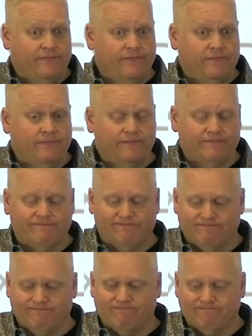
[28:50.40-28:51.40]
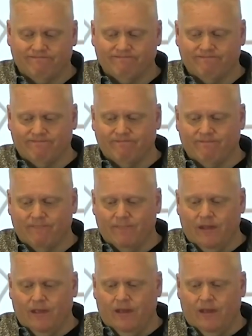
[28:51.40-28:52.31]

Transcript: Nobody speaks.